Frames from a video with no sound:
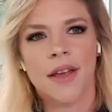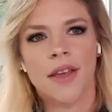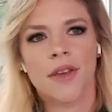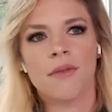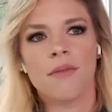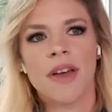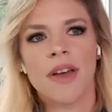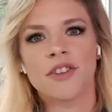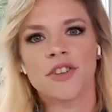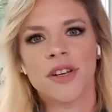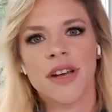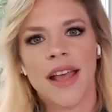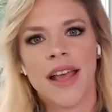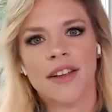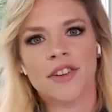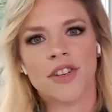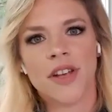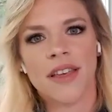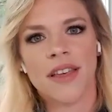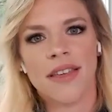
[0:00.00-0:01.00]
You mentioned,
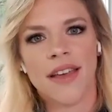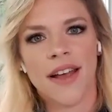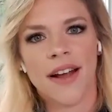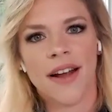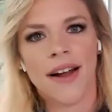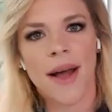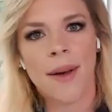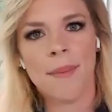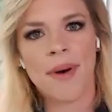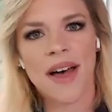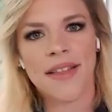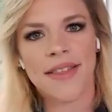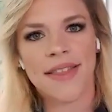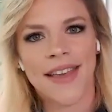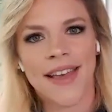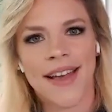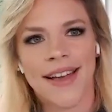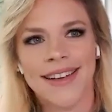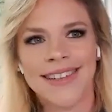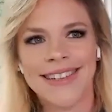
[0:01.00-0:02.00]
AJ, there about
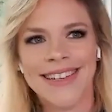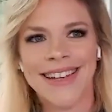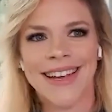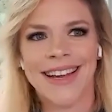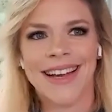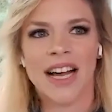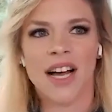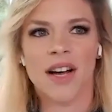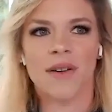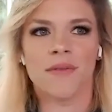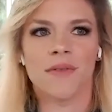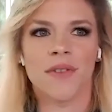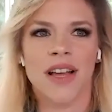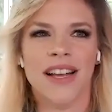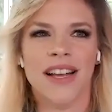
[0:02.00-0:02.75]
the idea of